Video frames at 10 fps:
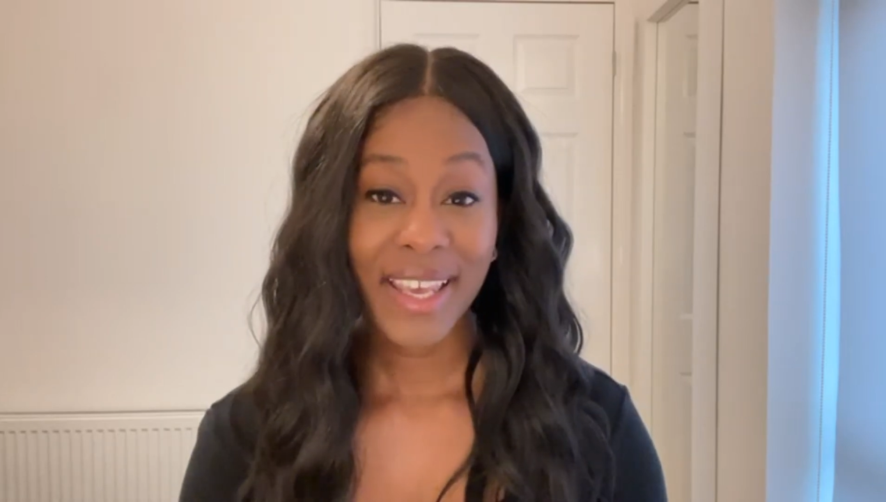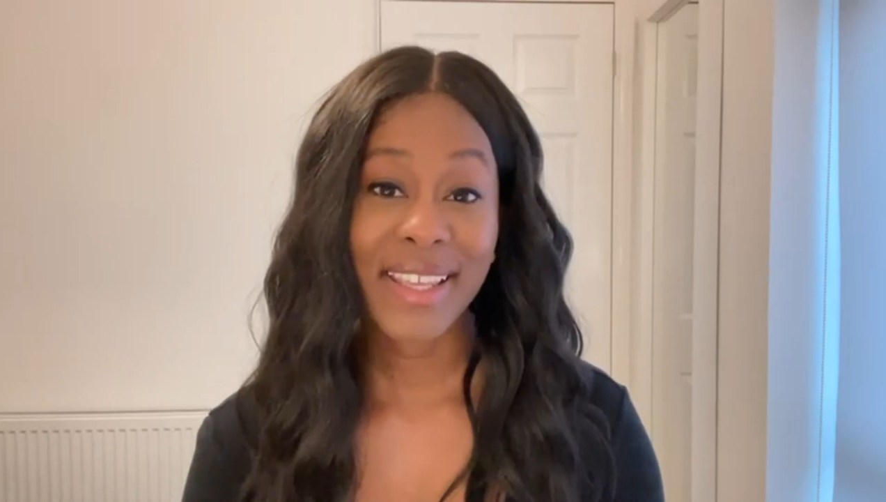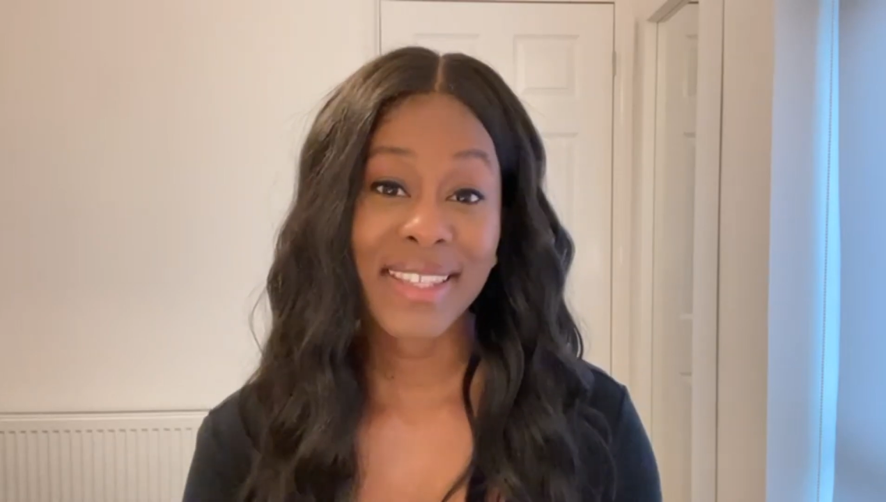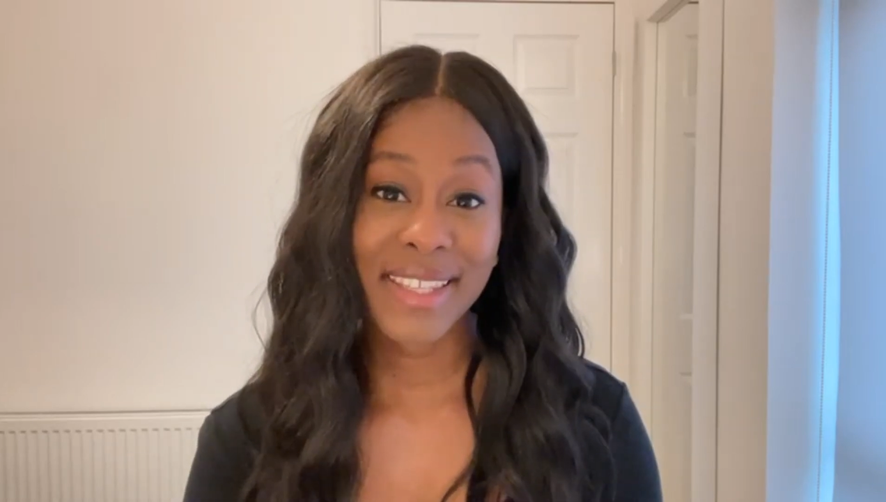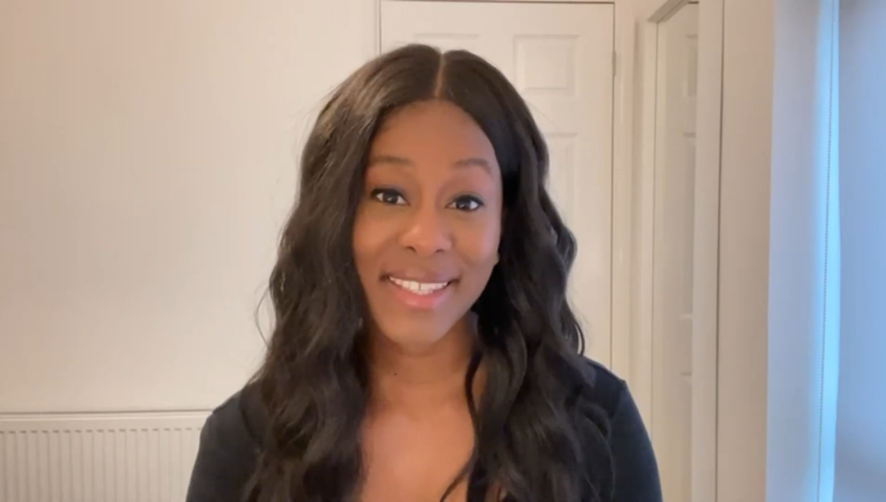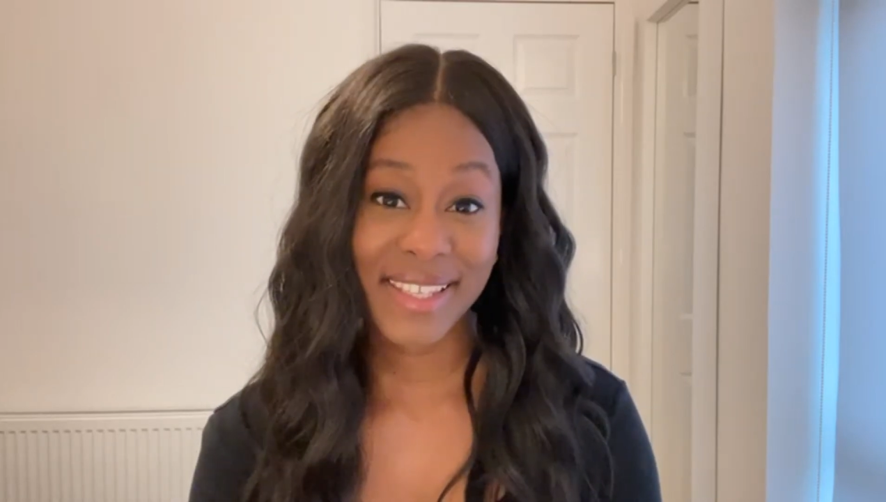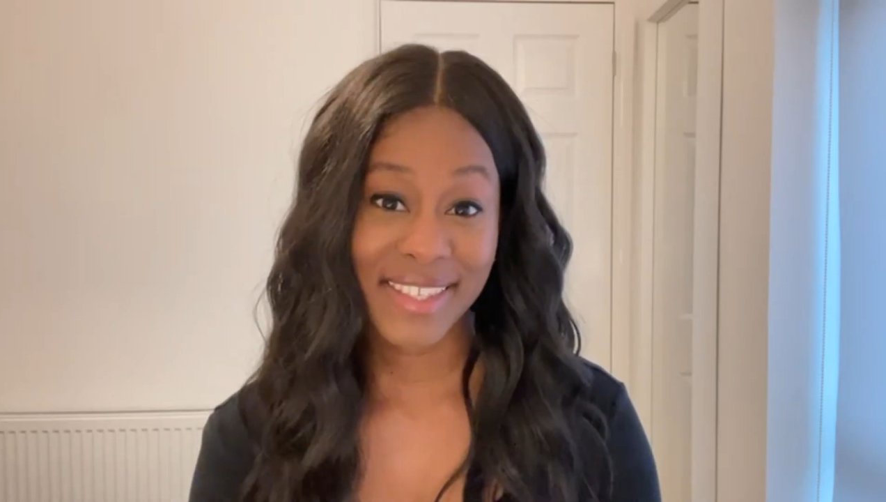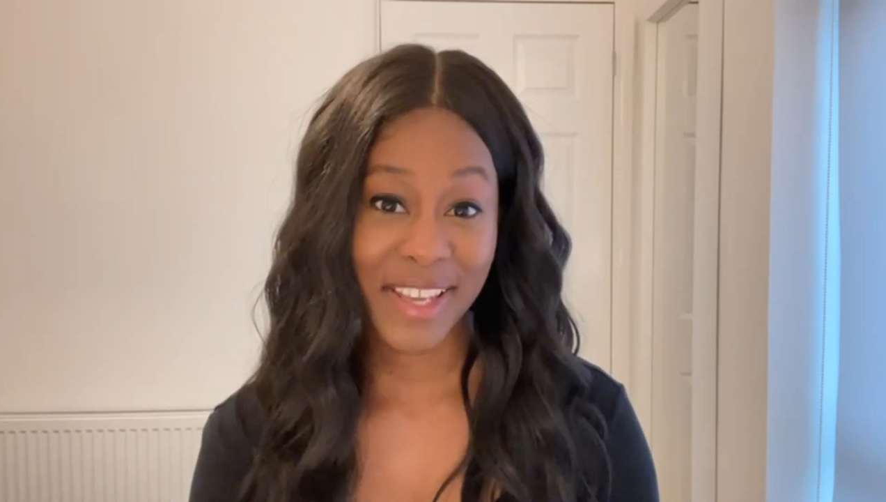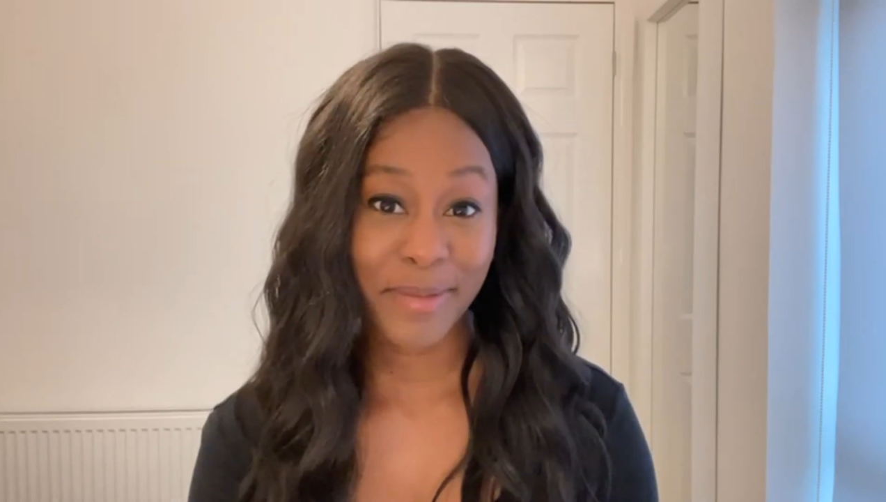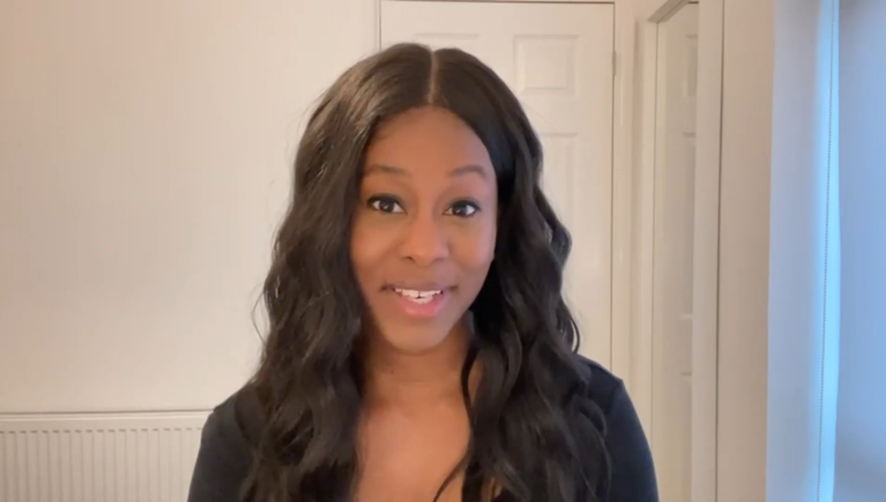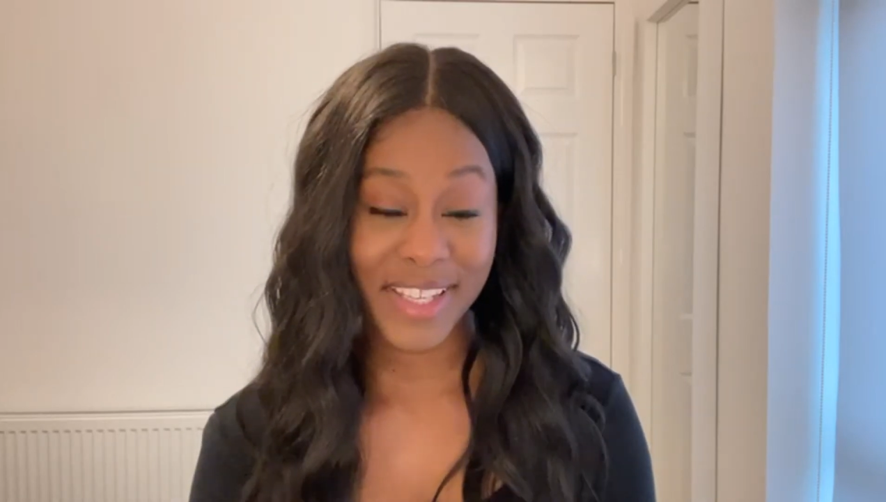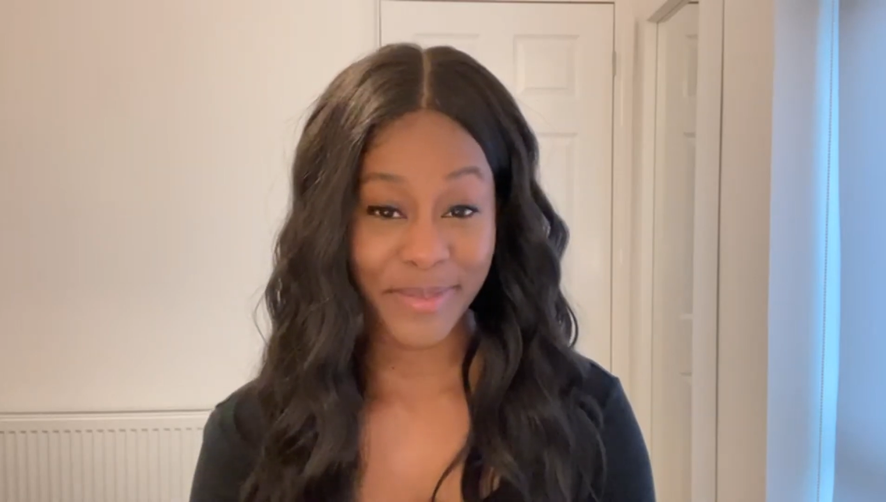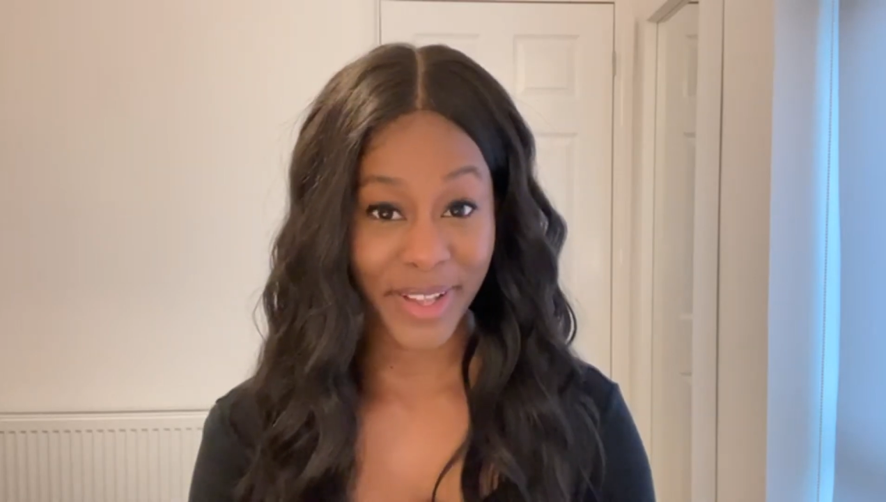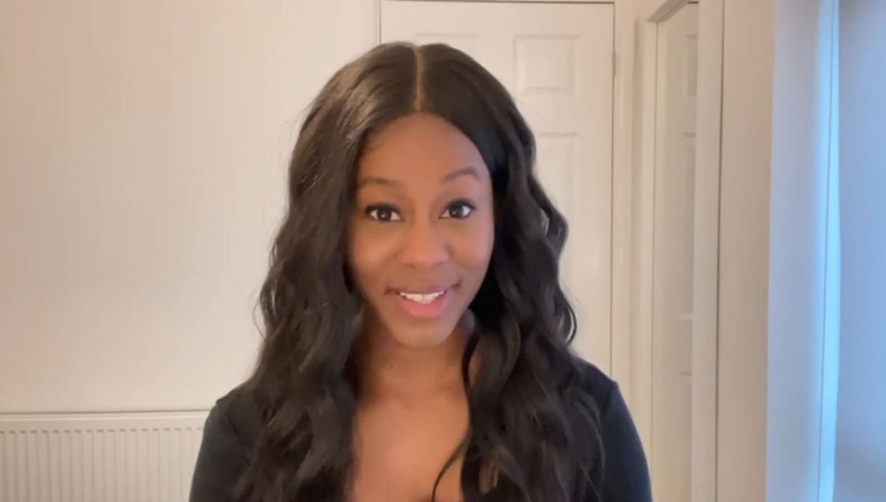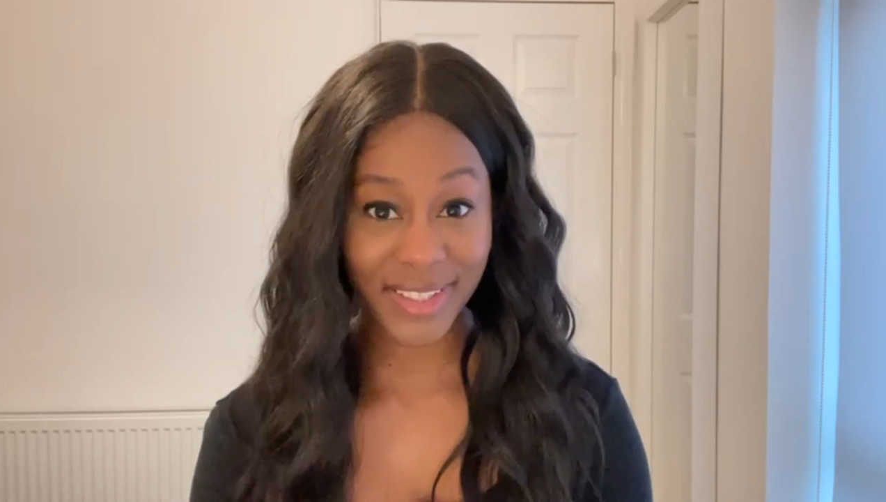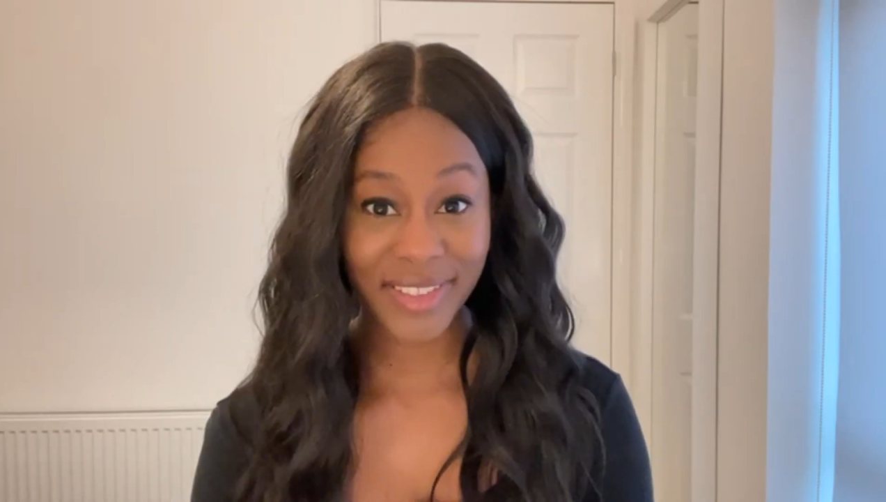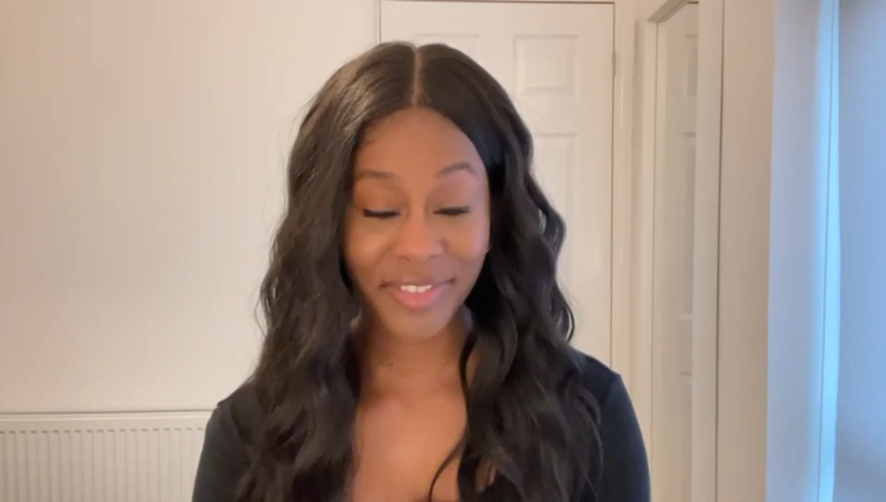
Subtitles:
into this excitement as well.